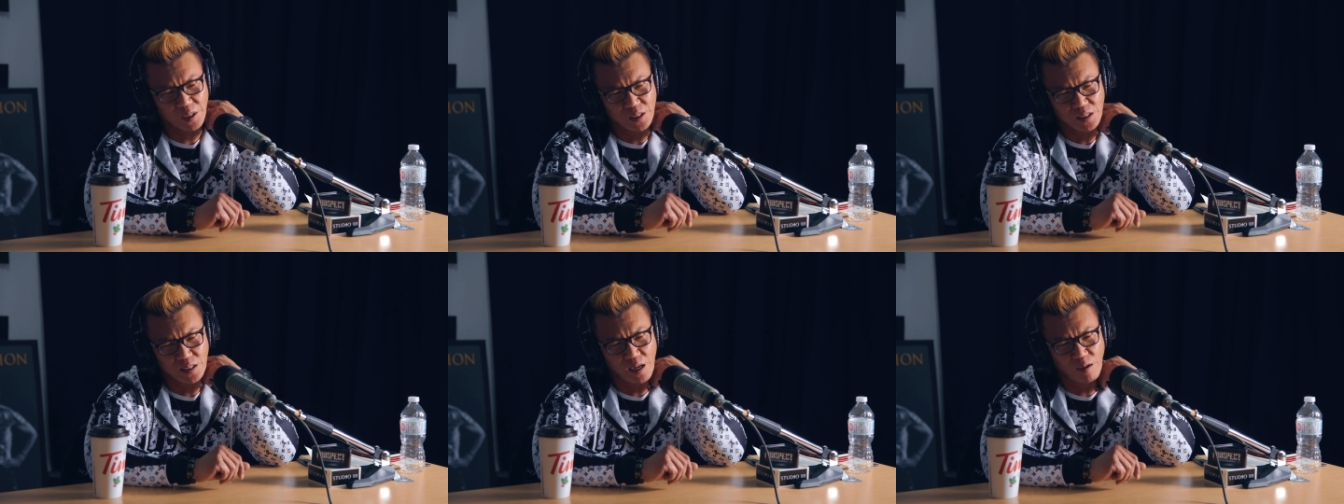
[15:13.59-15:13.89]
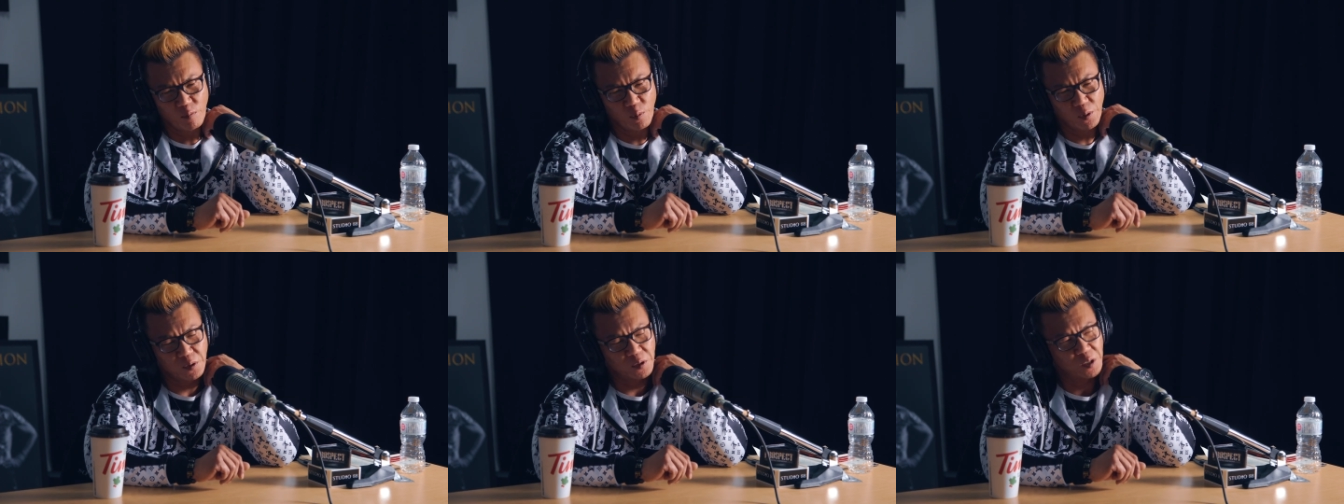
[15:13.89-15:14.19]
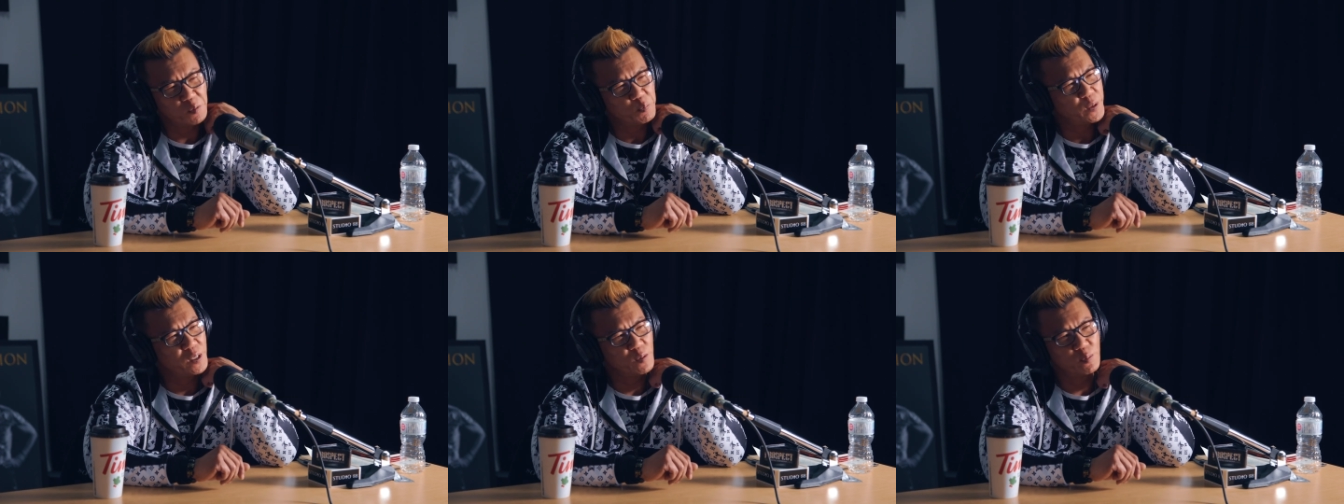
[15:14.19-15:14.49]
yourself with
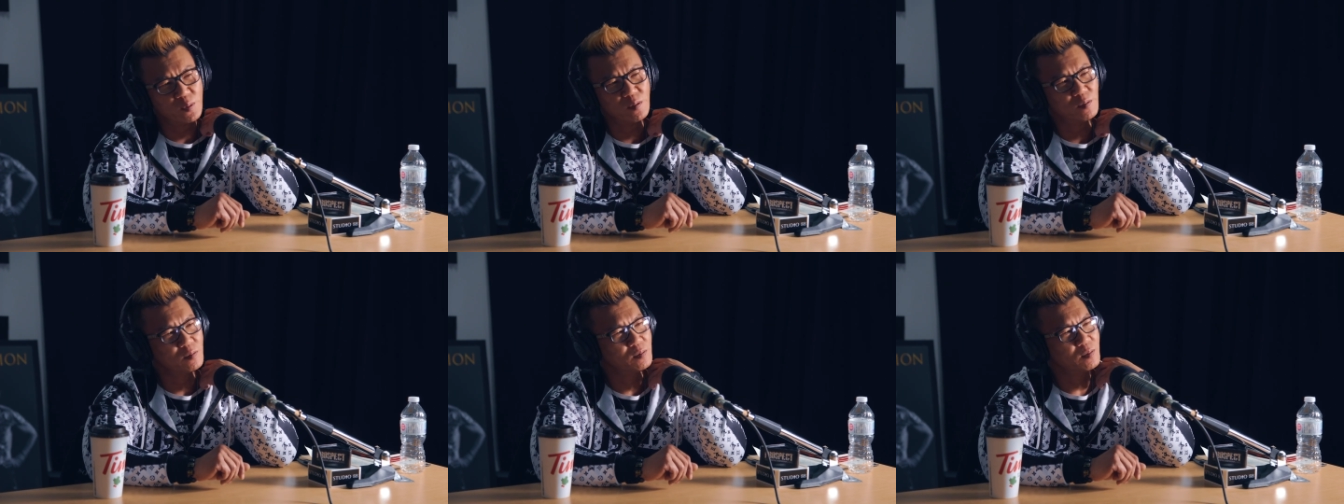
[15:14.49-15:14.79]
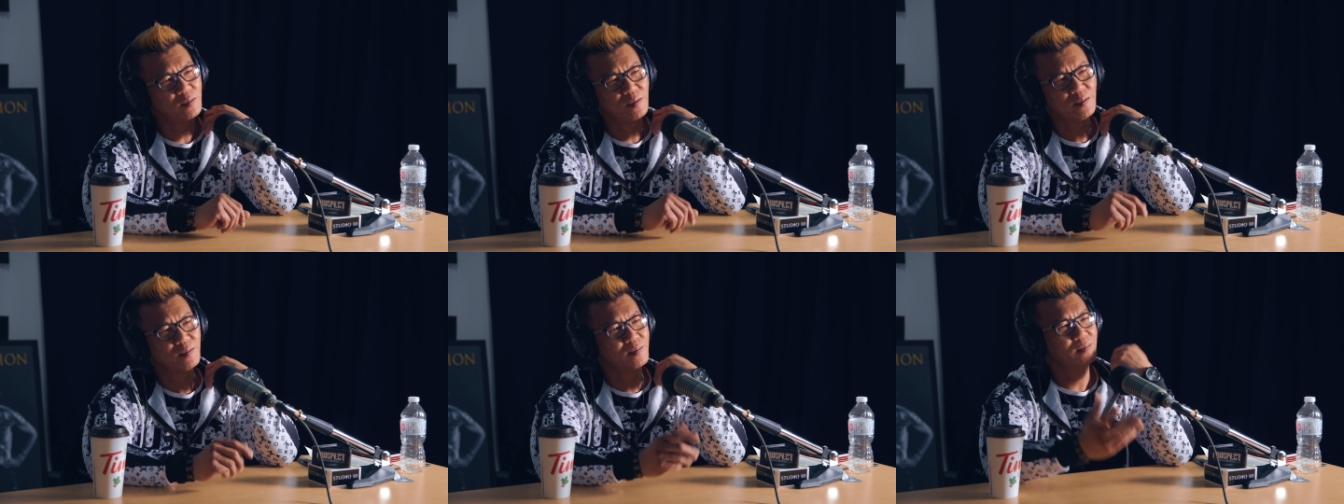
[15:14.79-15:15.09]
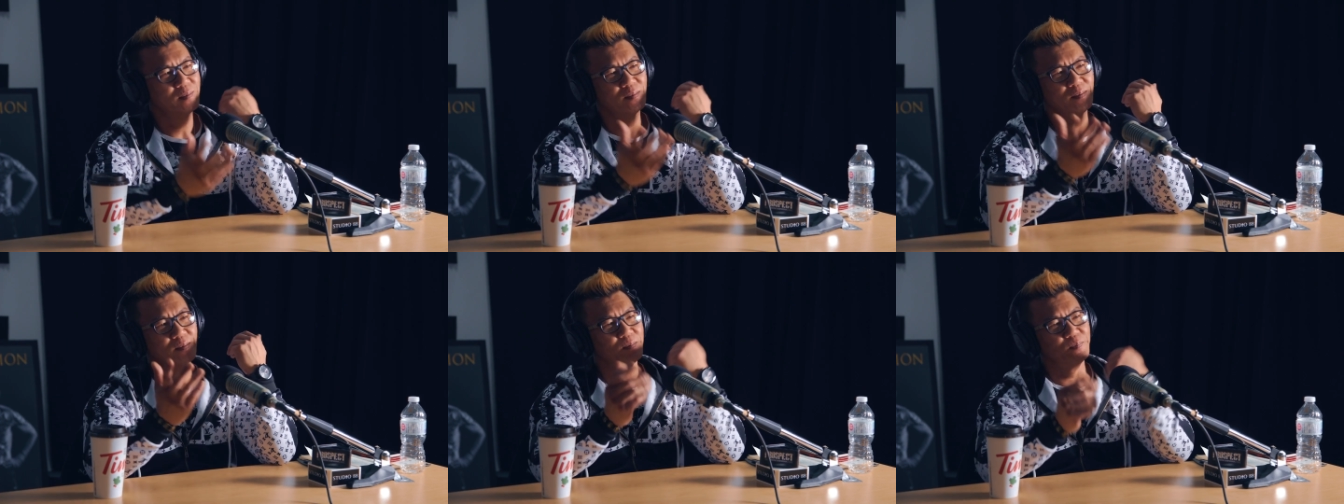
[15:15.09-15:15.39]
good people,
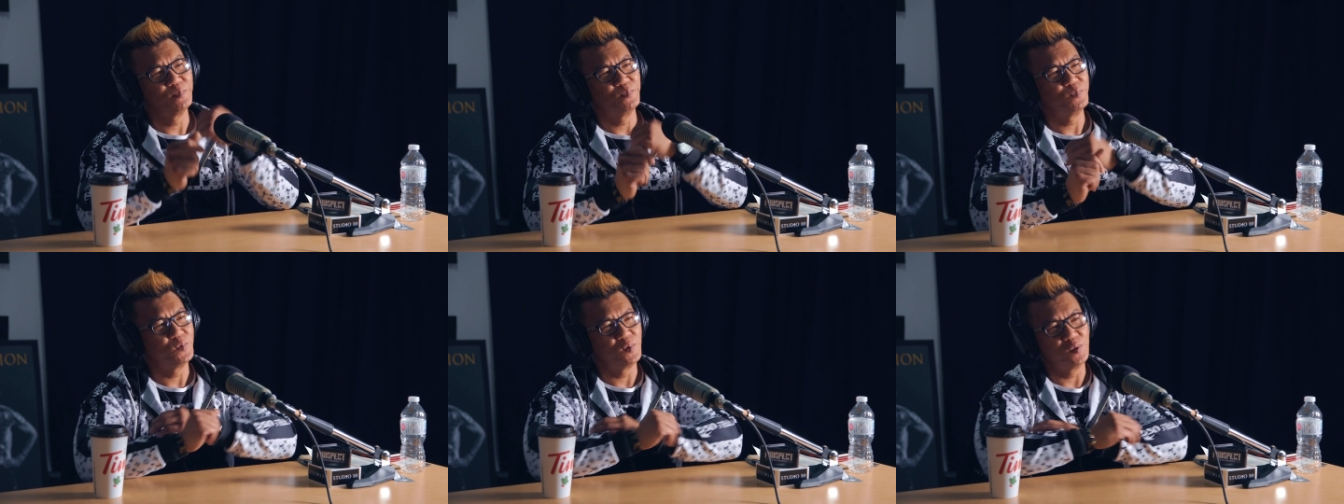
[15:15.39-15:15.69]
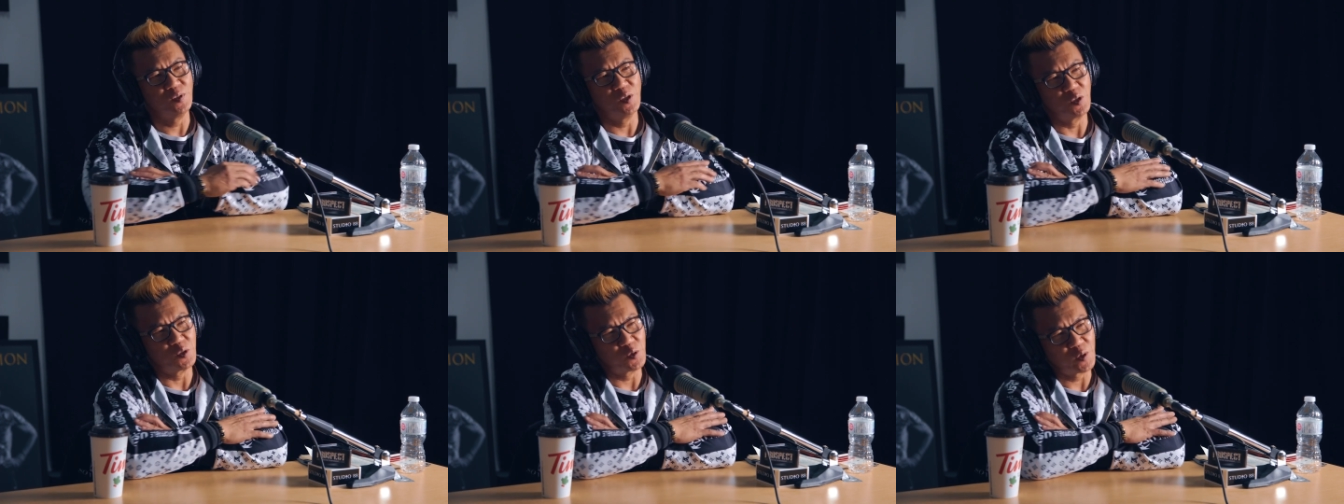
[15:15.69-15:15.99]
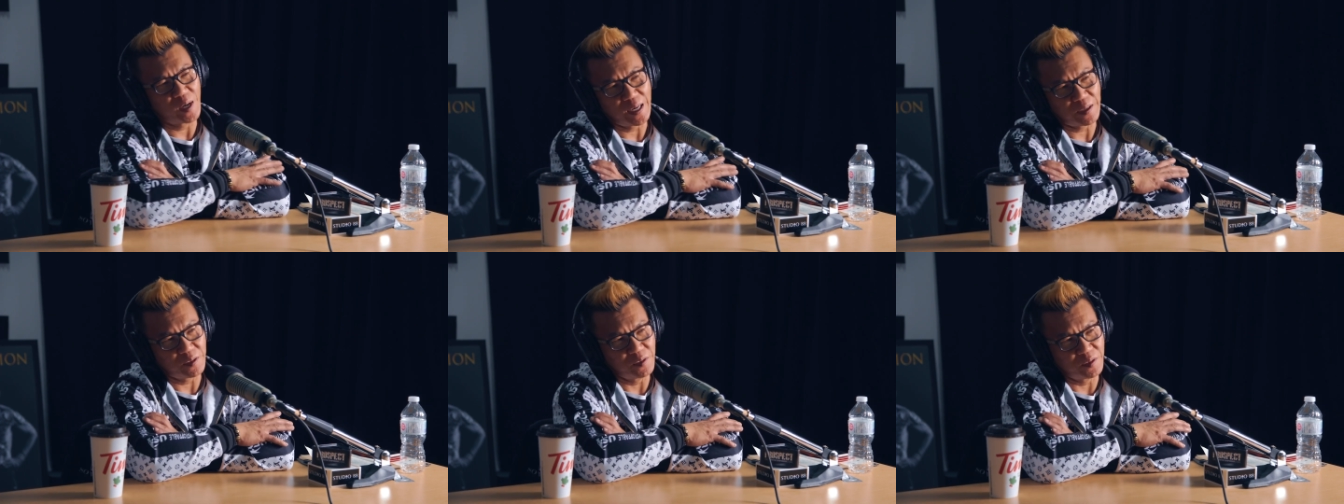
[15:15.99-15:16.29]
you
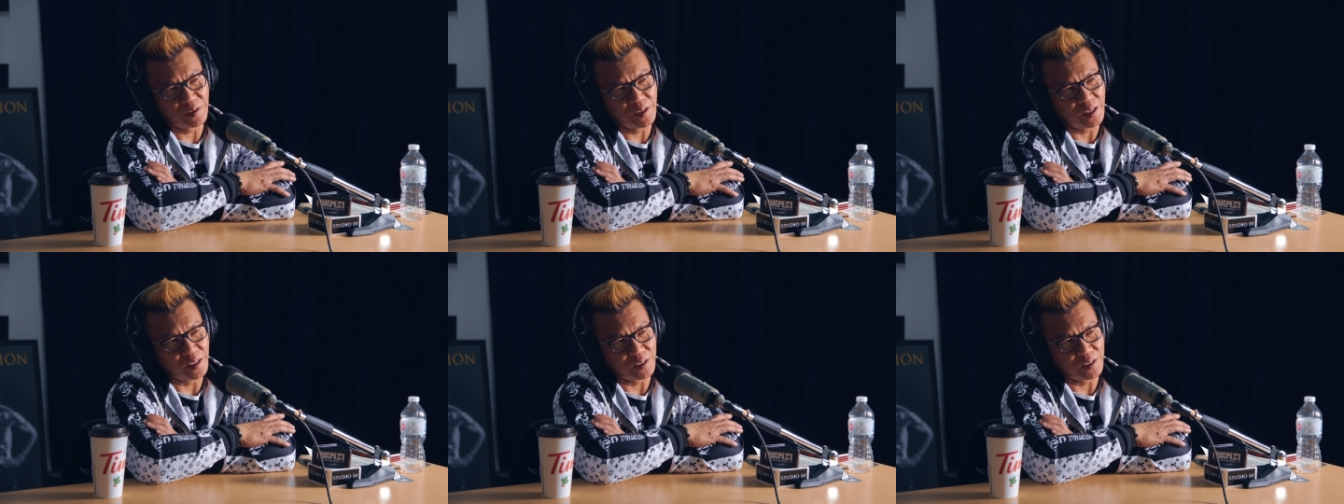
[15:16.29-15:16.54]
attract good things.